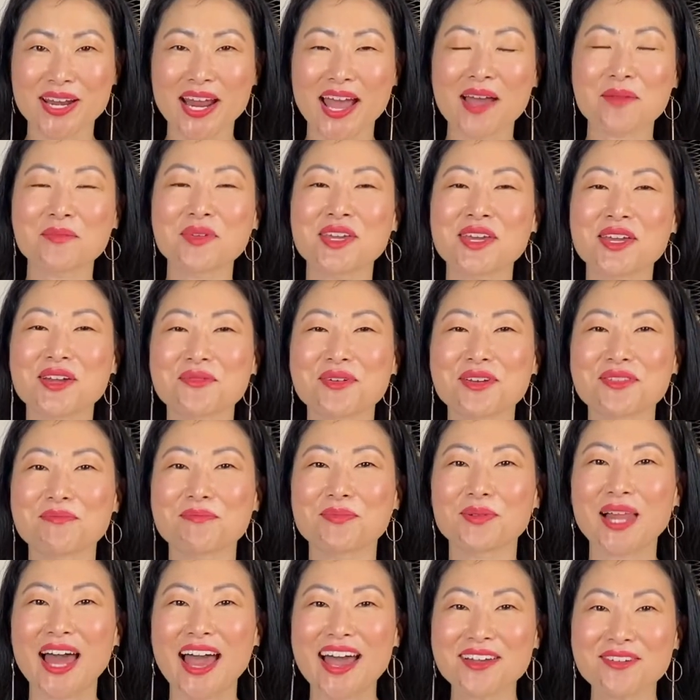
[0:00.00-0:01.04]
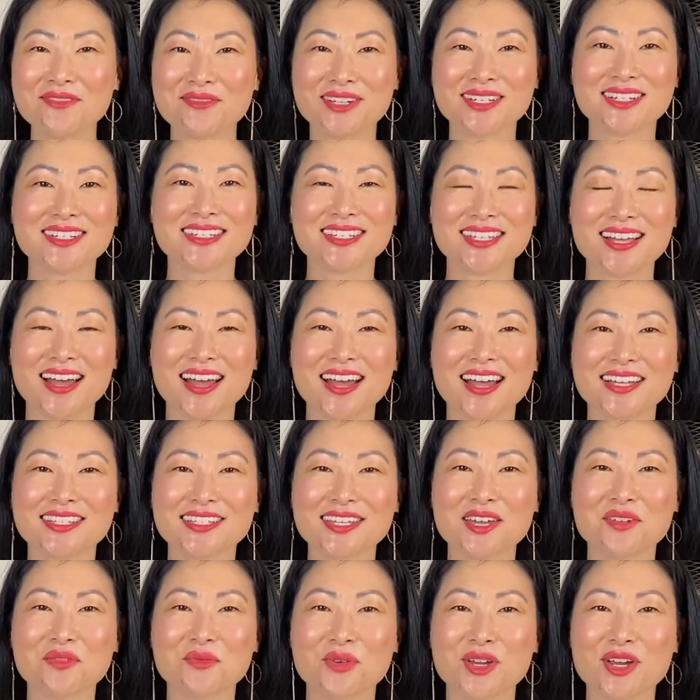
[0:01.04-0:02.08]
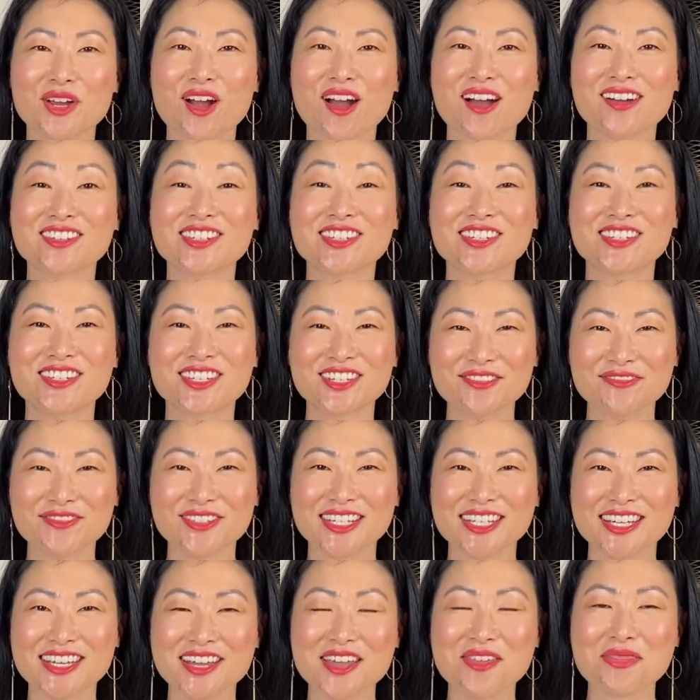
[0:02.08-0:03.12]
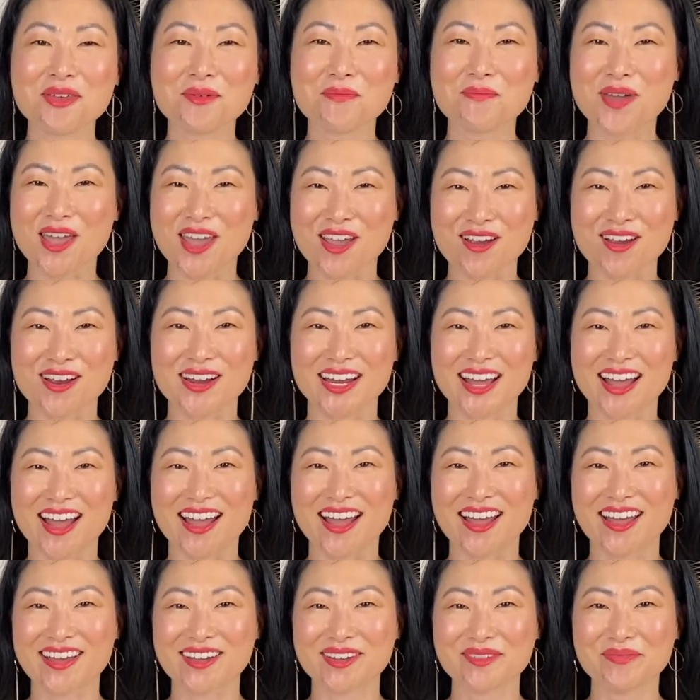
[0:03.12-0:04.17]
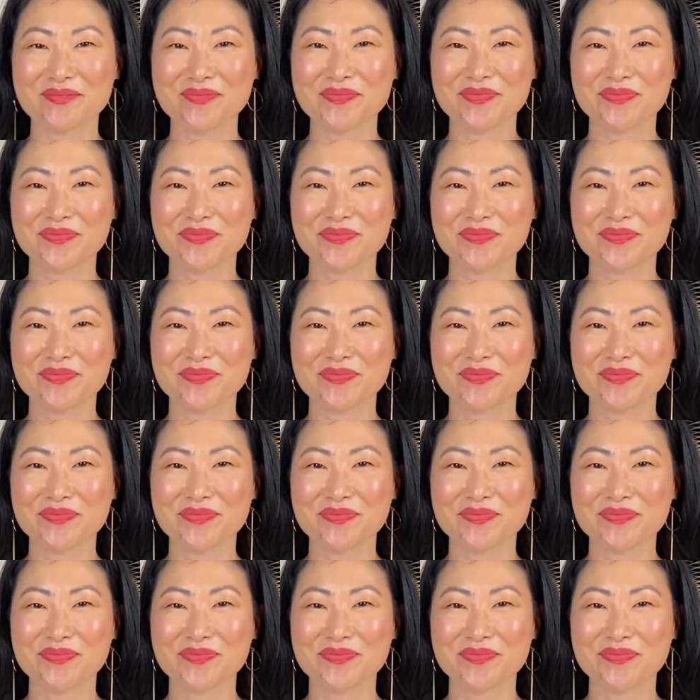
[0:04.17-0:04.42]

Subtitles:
I'm here with Black Renaissance, and we're on Shifting the Paradigm.